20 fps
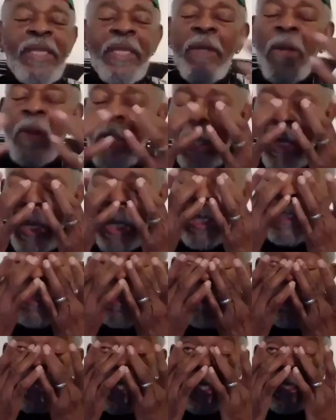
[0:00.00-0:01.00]
They don't call it
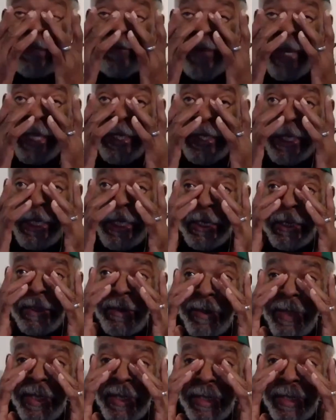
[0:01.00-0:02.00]
subjective
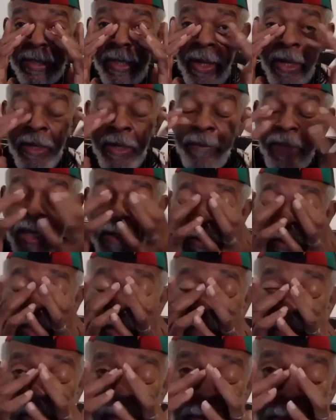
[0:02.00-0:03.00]
idealism. They just call it being
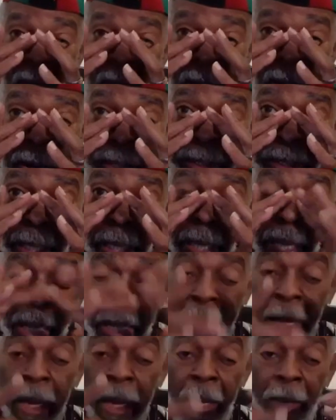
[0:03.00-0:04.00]
really smart.
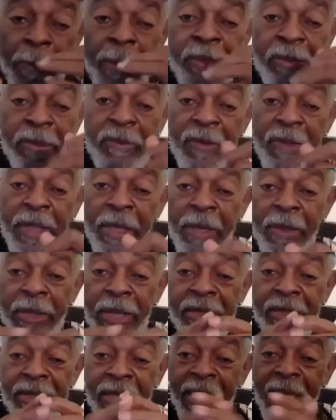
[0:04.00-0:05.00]
But you hear
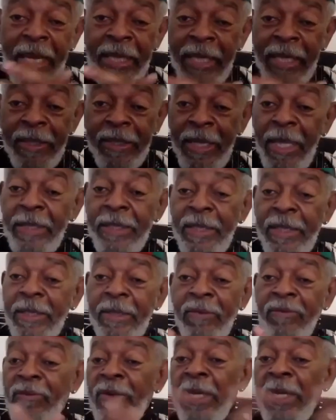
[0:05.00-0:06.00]
this again, that
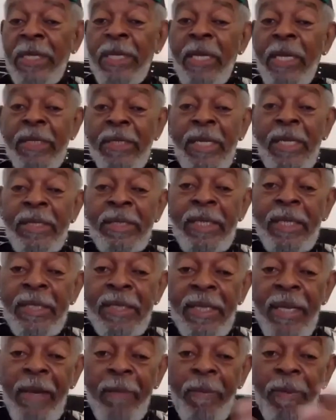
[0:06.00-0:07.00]
doesn't really exist
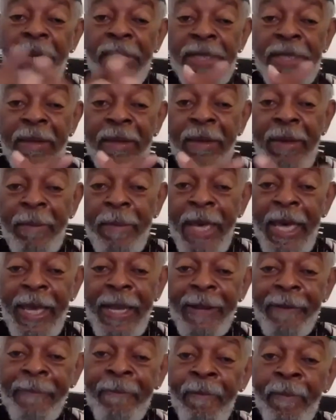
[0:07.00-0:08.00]
except what's in the mind.